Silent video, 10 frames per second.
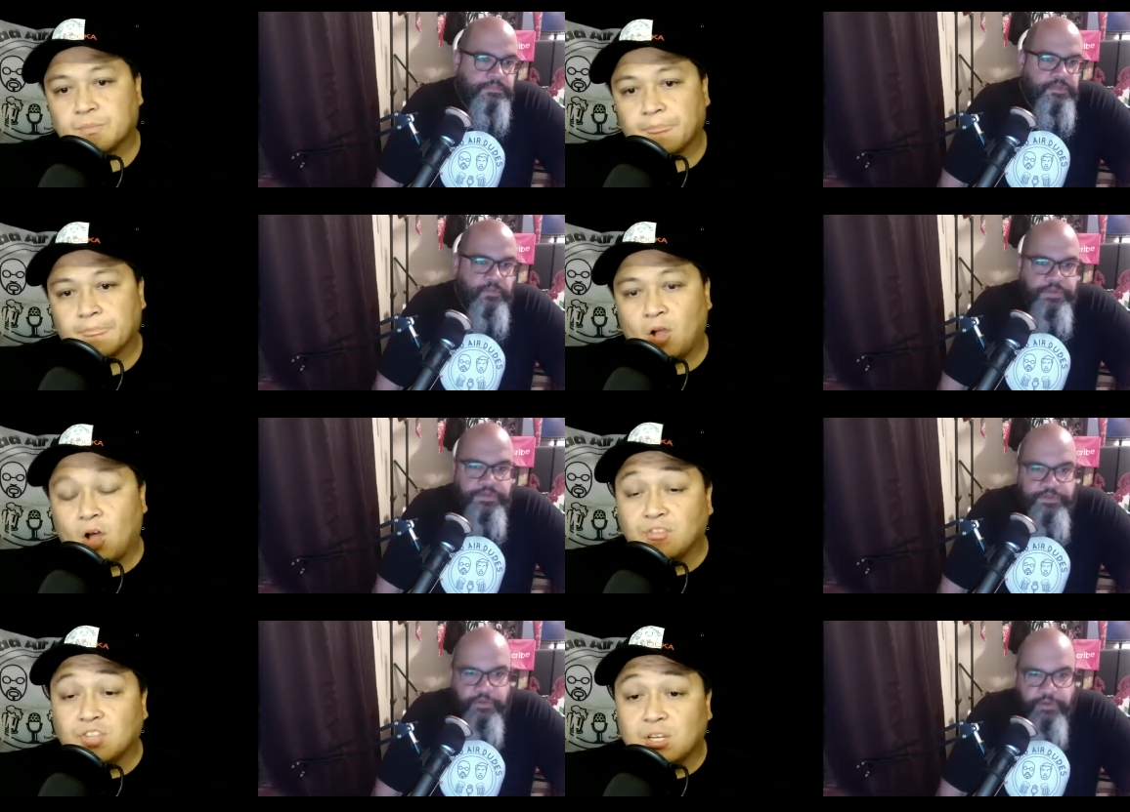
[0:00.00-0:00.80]
Speaker 1: What are
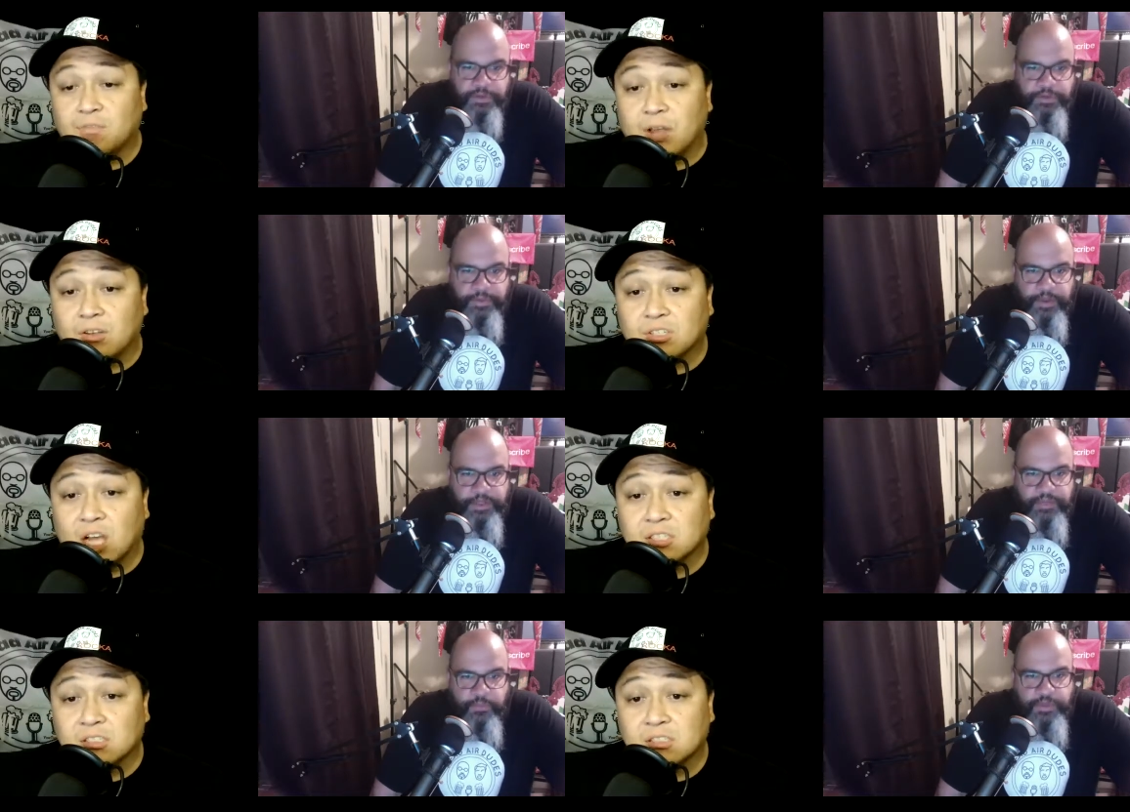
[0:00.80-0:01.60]
you oh. talking
Speaker 2: about?
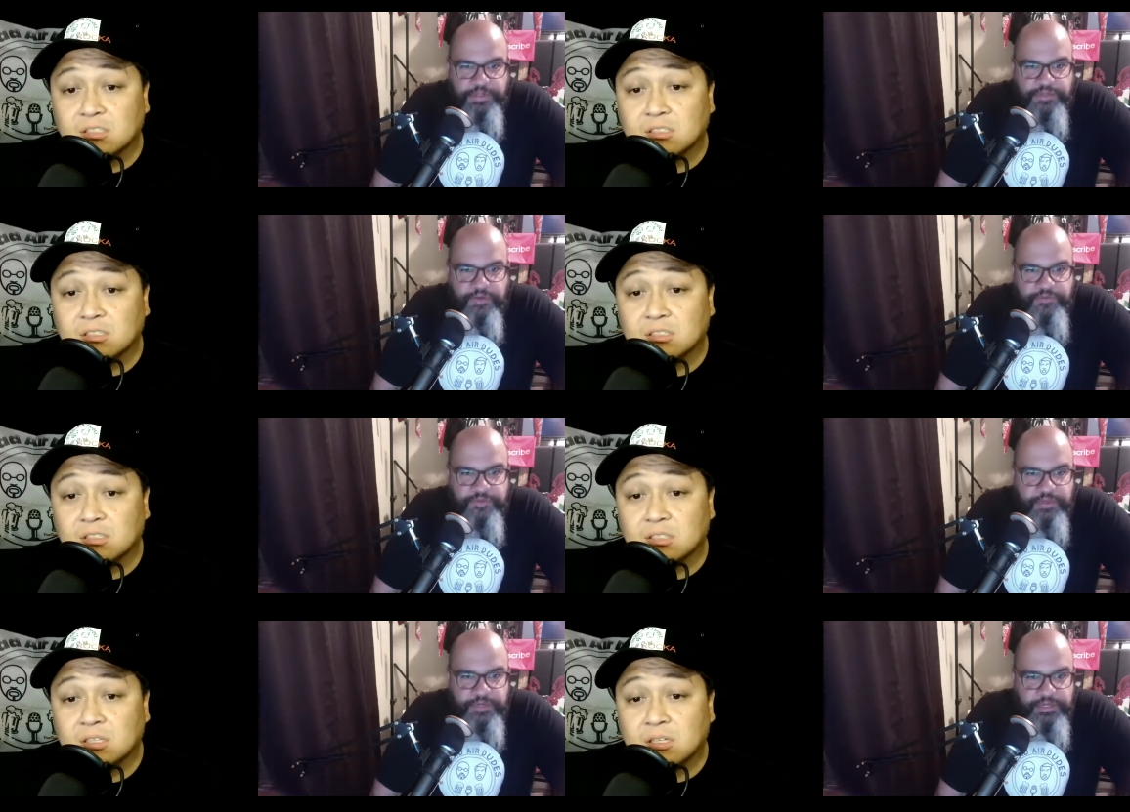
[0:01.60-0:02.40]
He went straight for
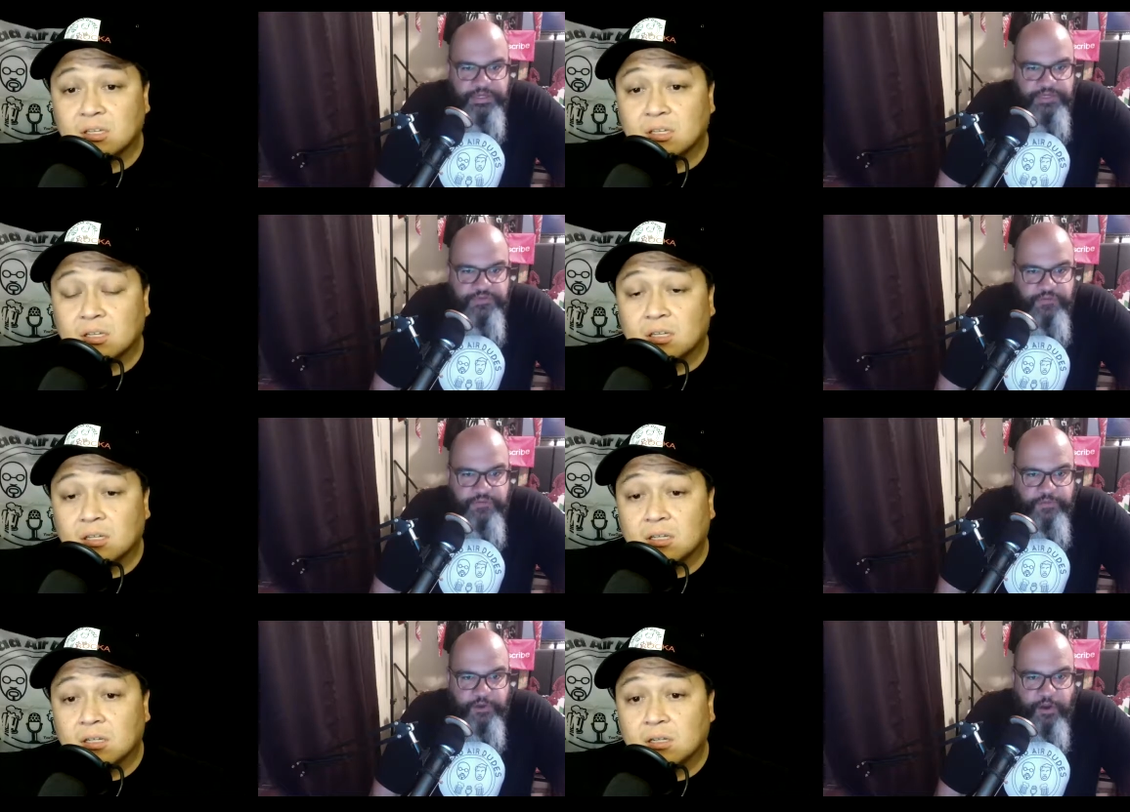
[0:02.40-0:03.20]
the he, he straight
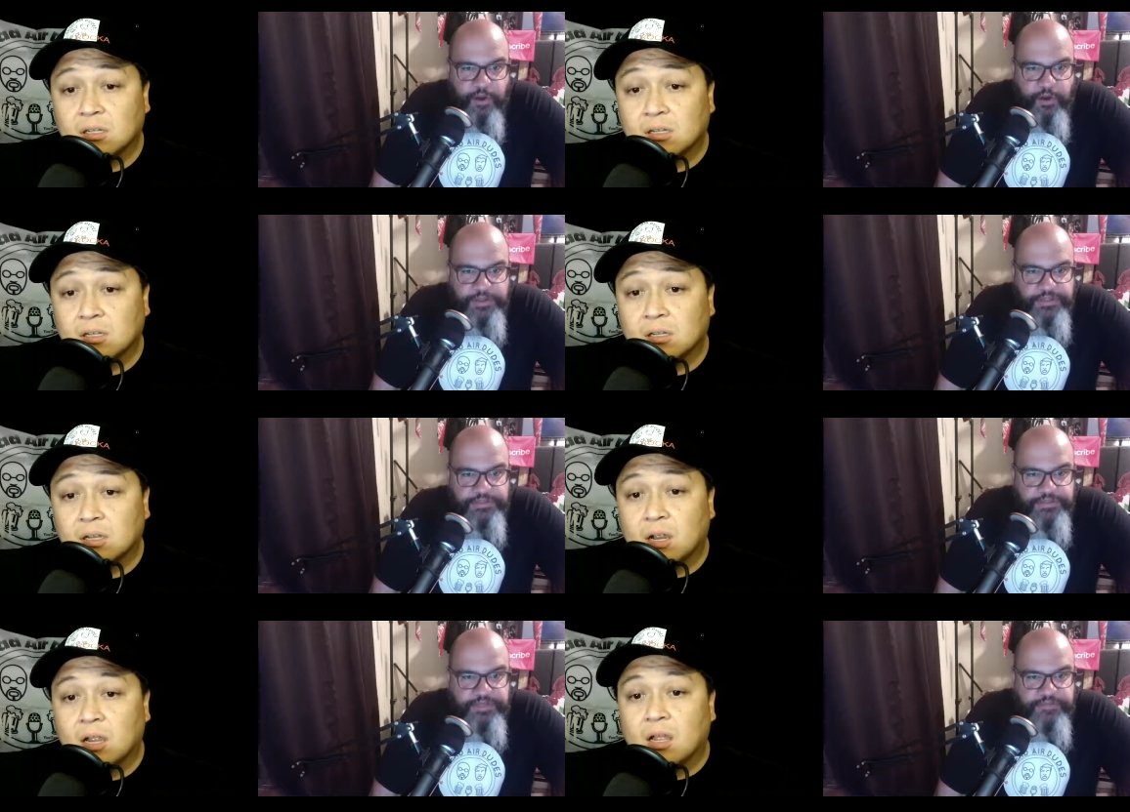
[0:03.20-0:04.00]
for the car and he
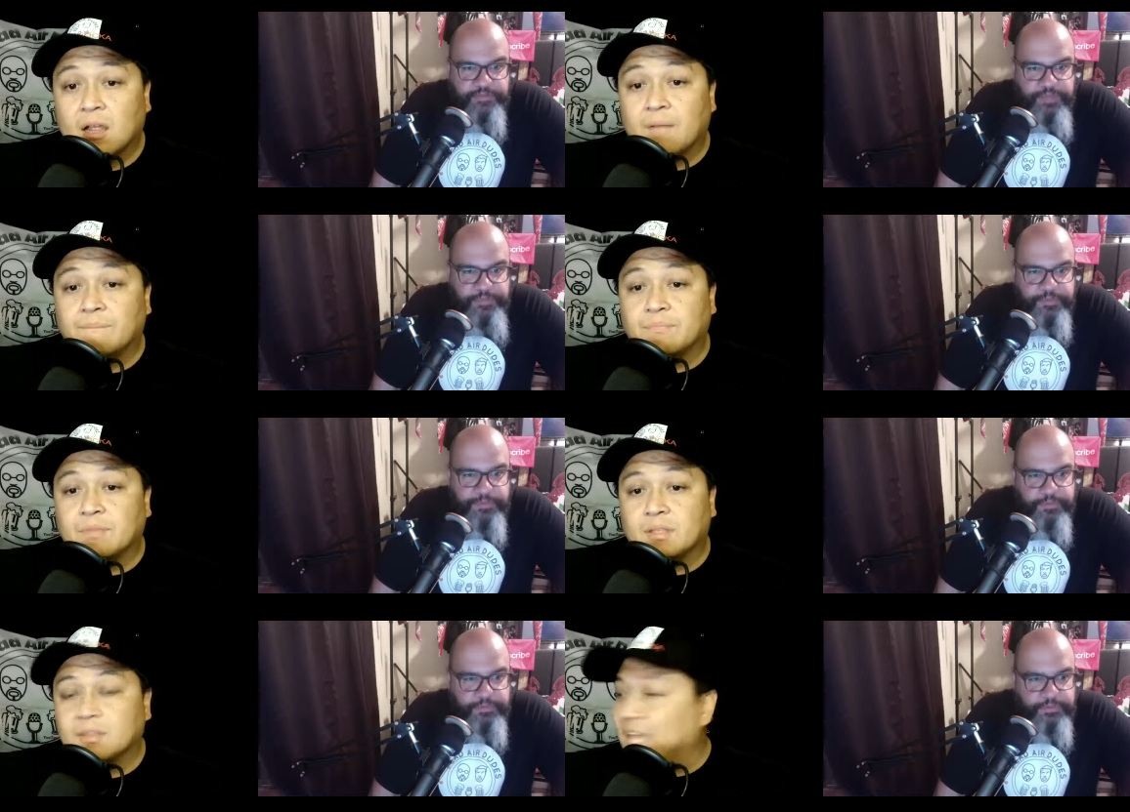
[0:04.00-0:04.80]
to save the
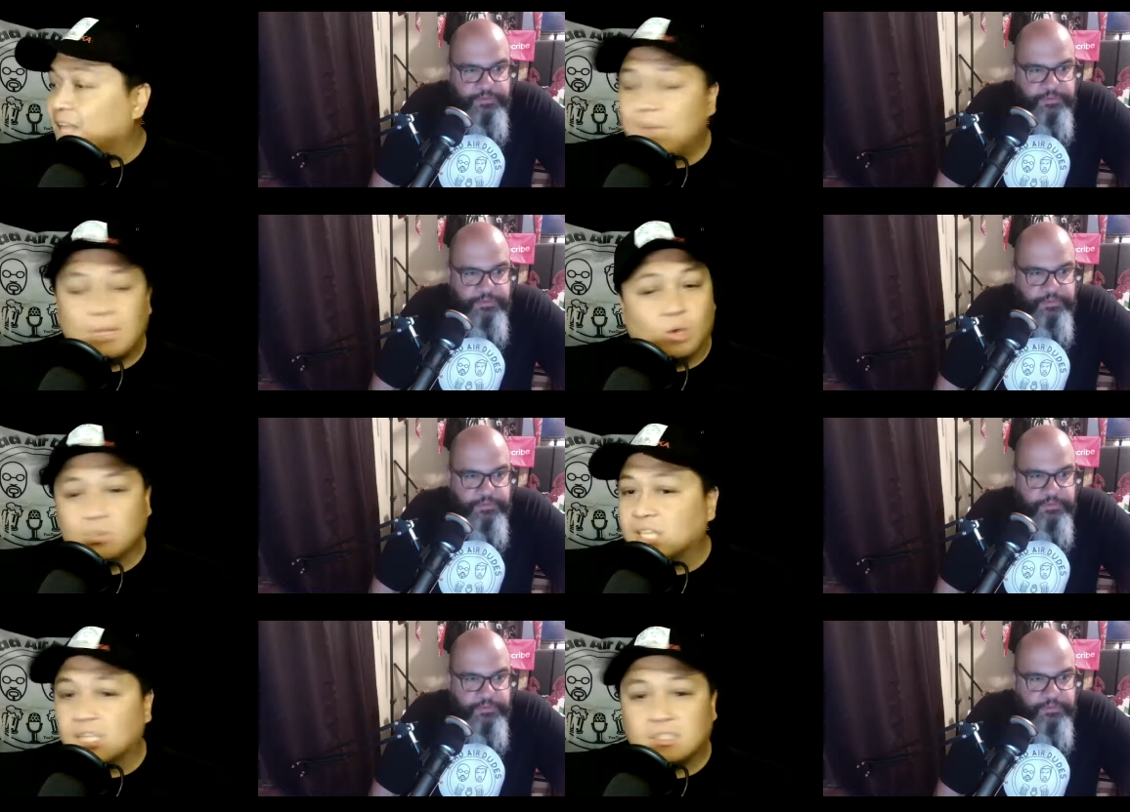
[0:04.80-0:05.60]
people.
Speaker 1: That made no
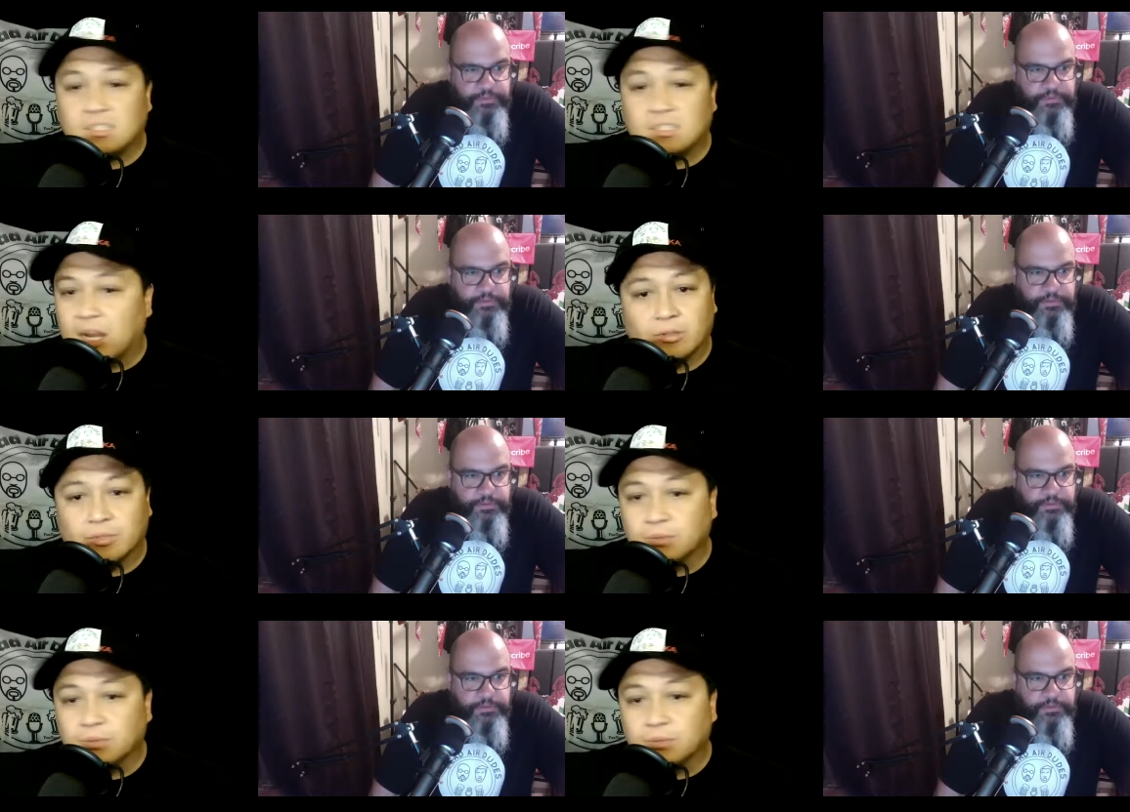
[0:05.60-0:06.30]
sense in his character.